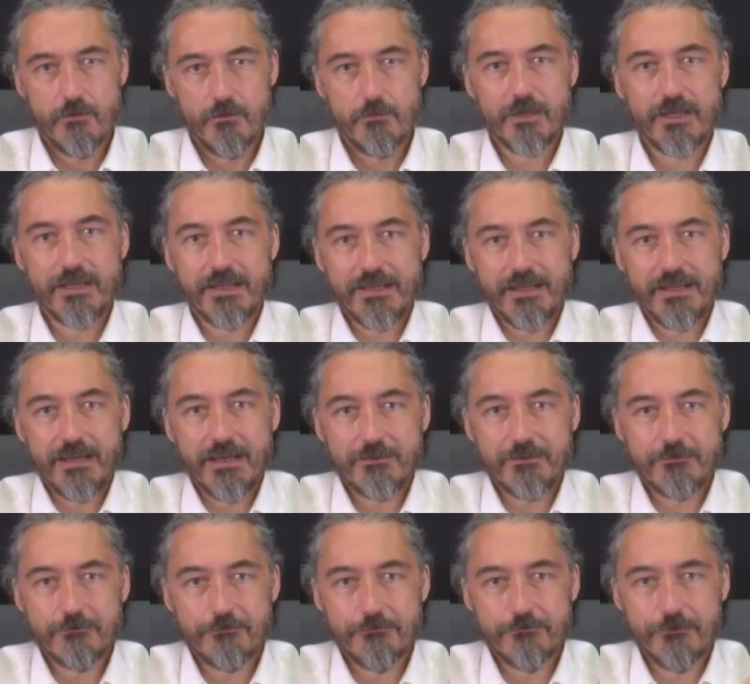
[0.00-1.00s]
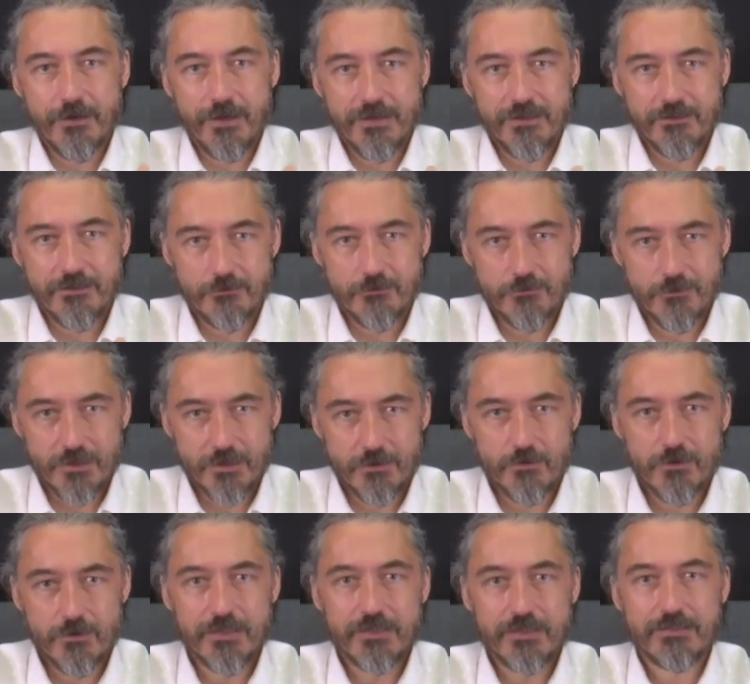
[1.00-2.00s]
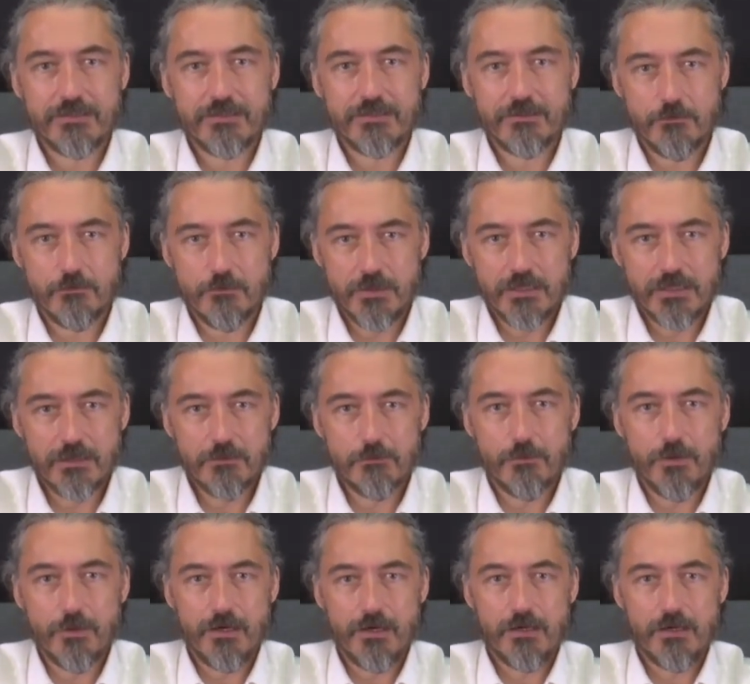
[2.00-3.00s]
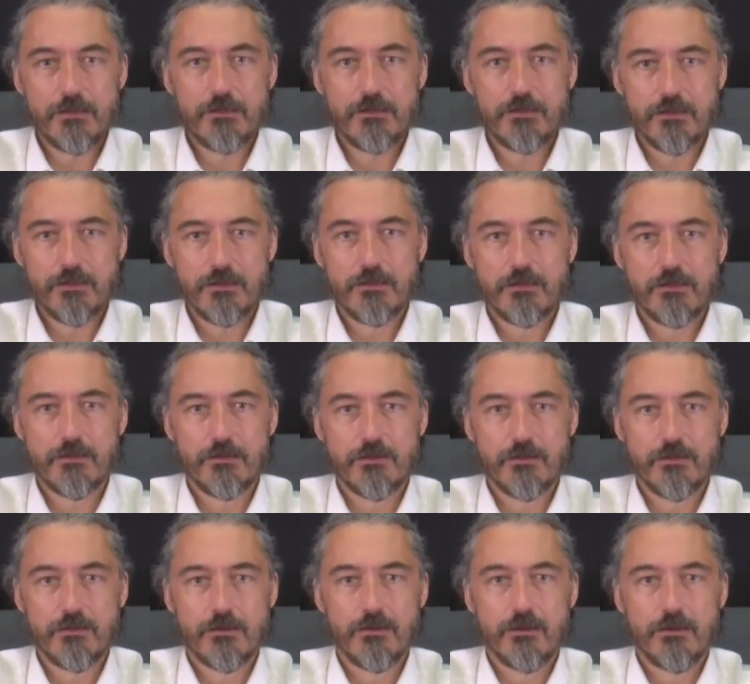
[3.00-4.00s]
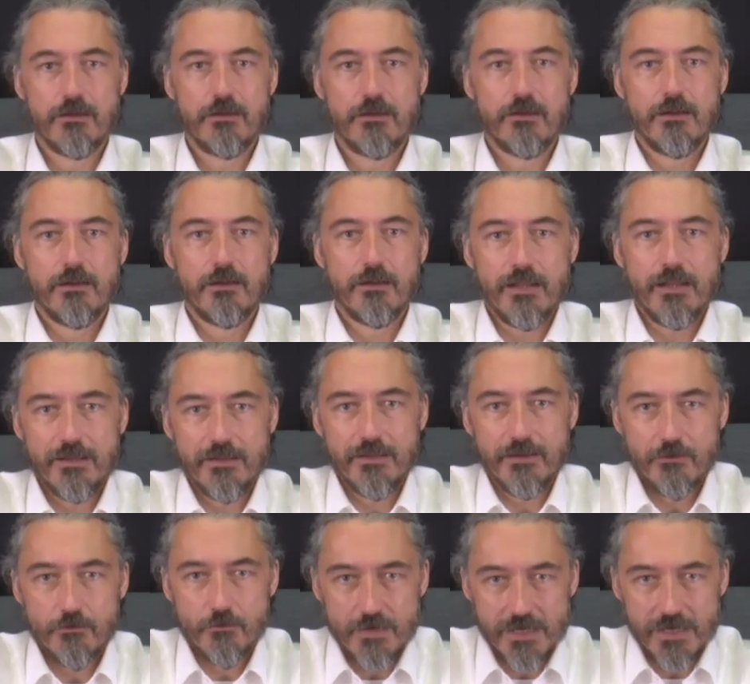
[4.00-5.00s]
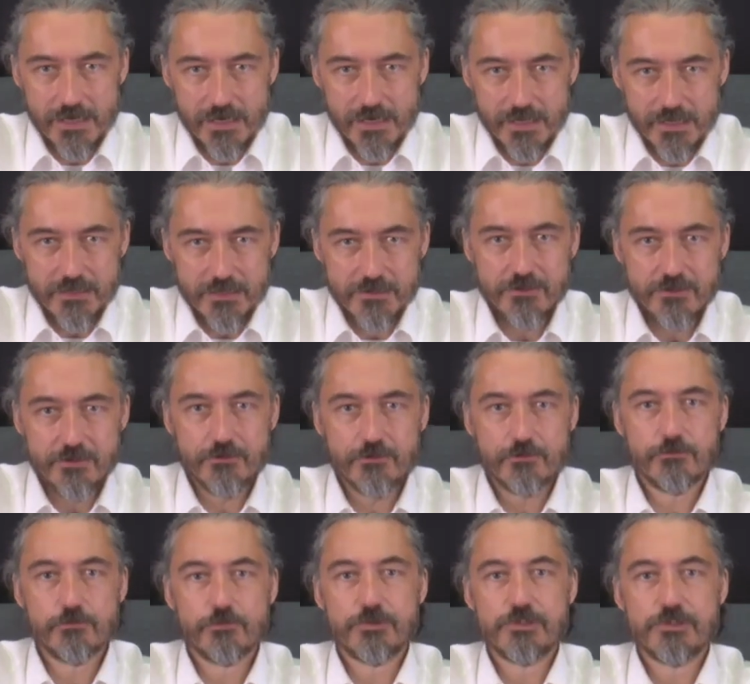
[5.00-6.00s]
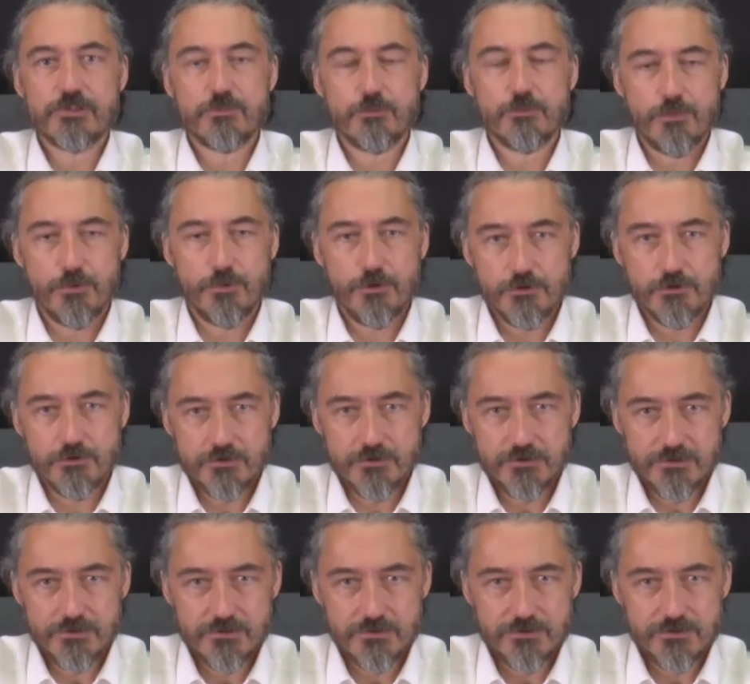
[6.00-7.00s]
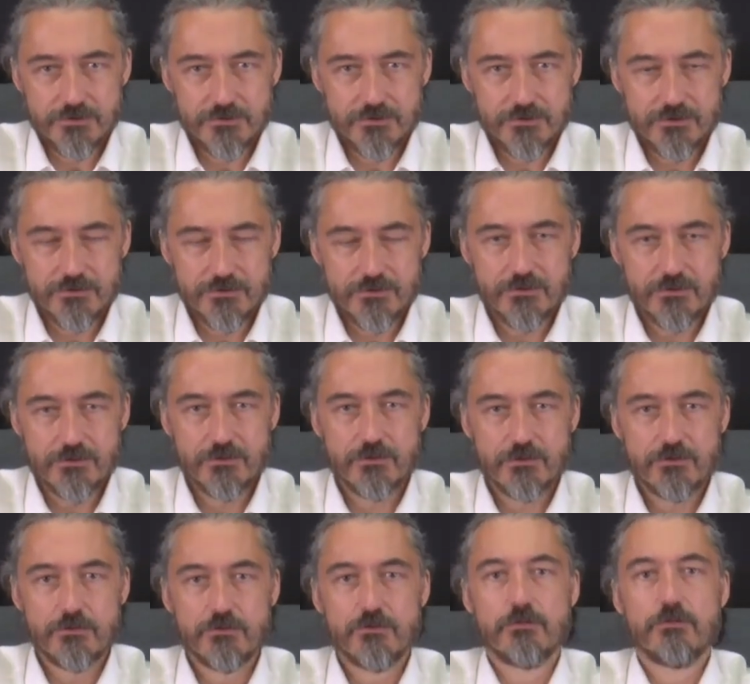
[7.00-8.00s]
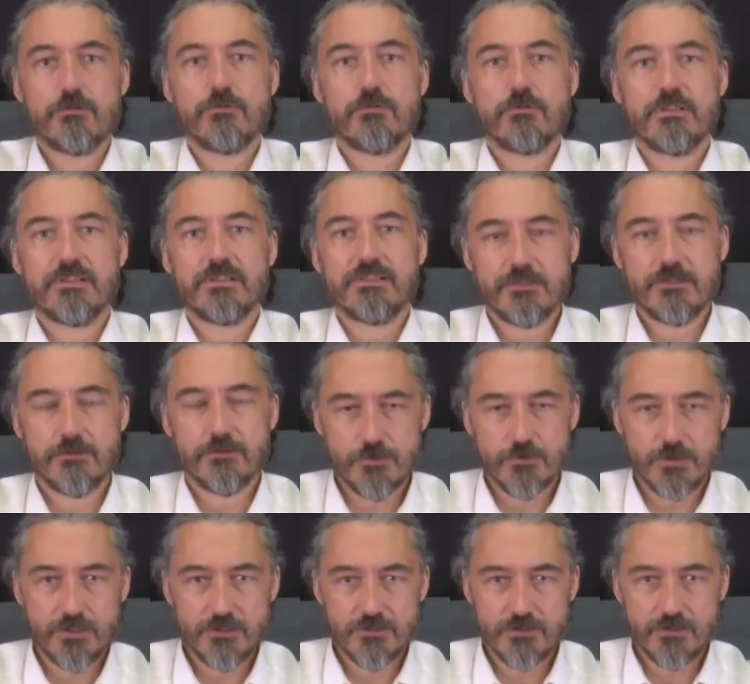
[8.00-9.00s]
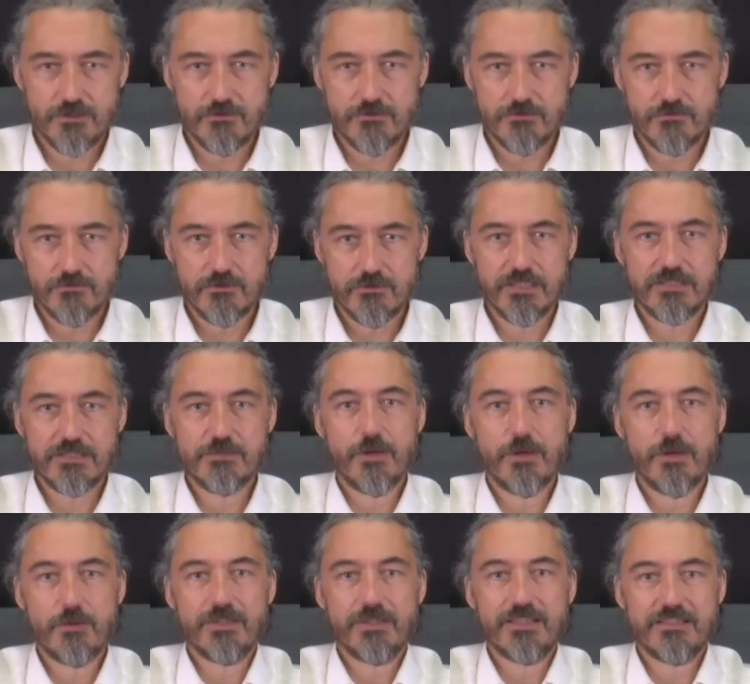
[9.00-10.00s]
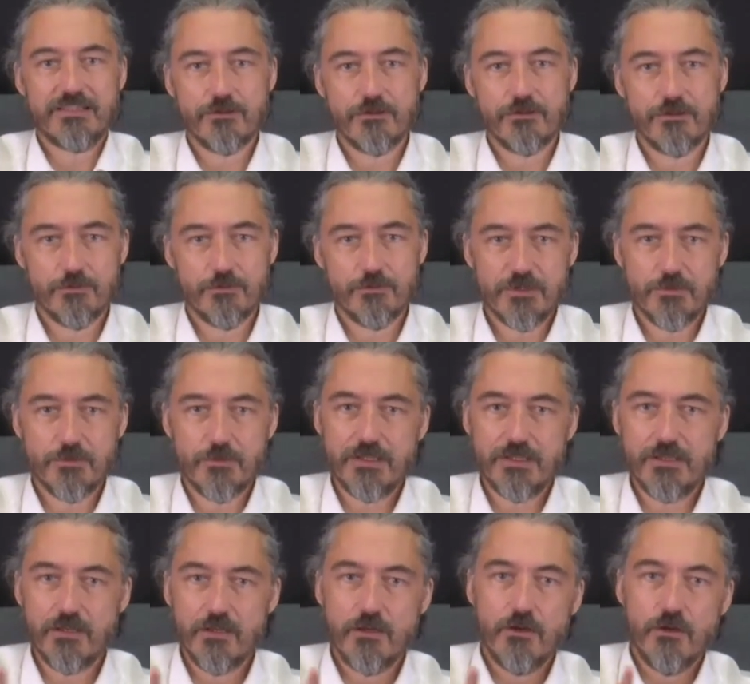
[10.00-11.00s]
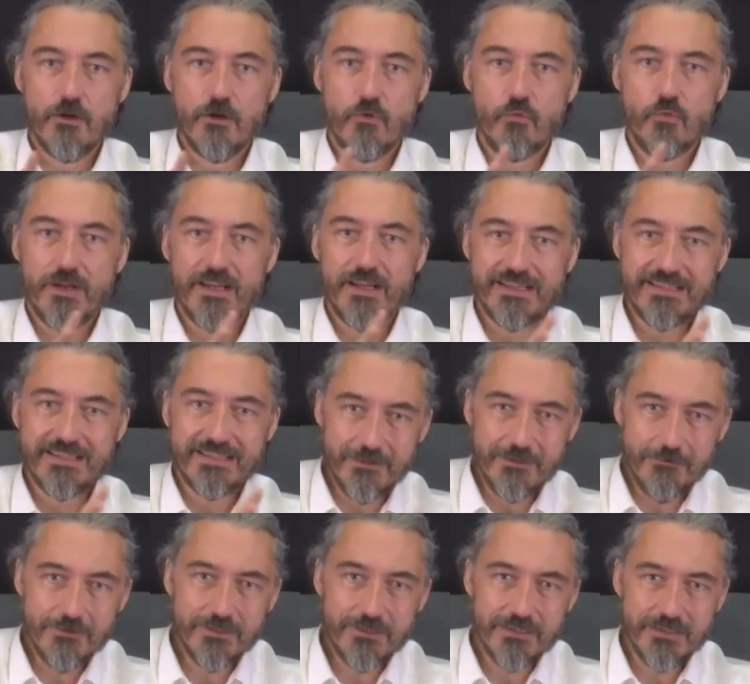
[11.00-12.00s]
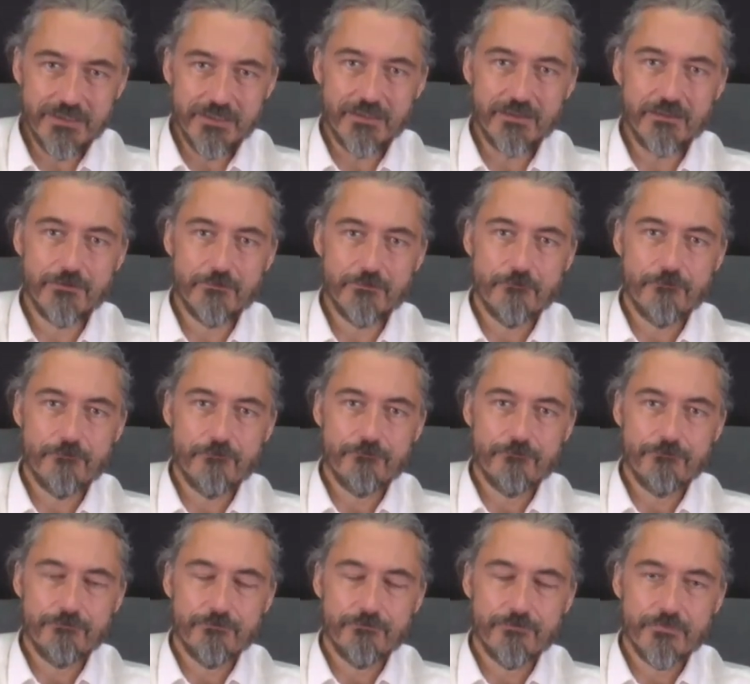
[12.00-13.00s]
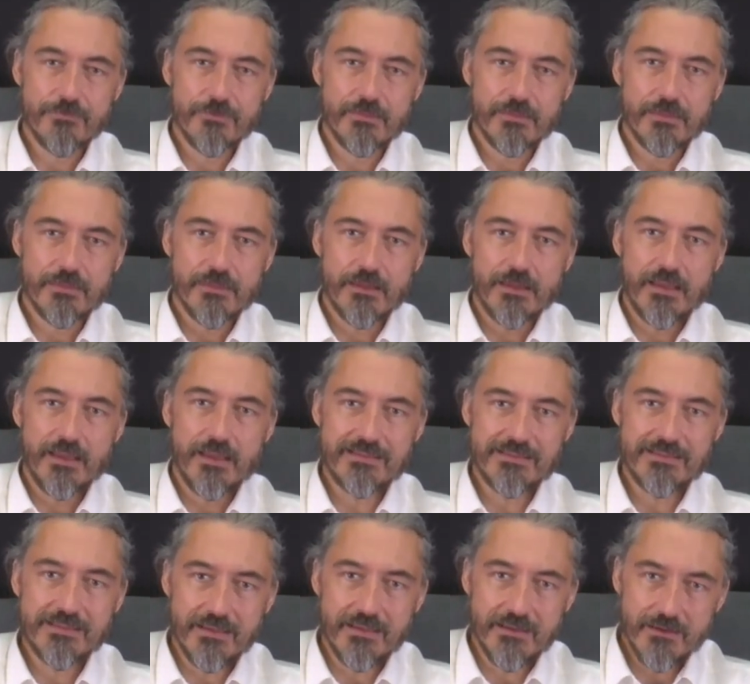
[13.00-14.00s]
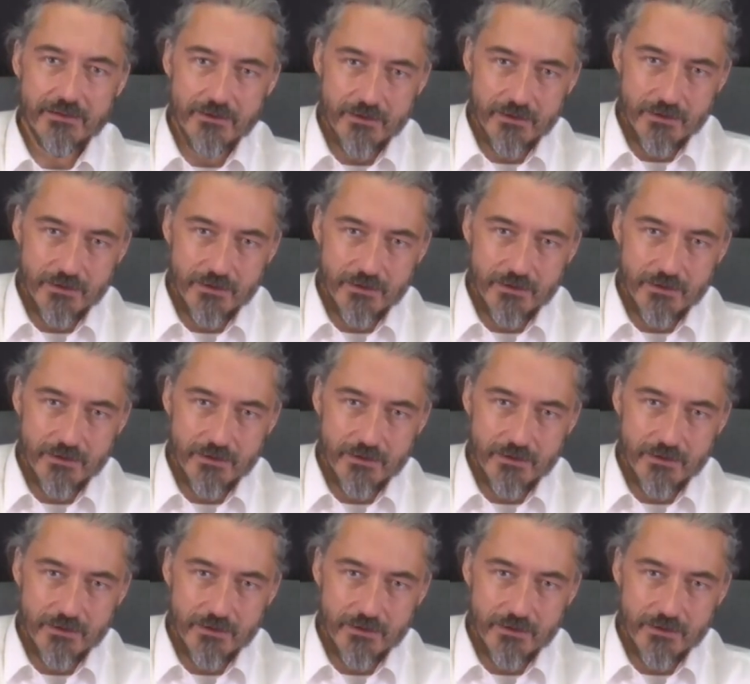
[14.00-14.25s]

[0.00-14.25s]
But I can't find a regulated middle path, like a relational response to the situation. That's why we discern between reactivity as a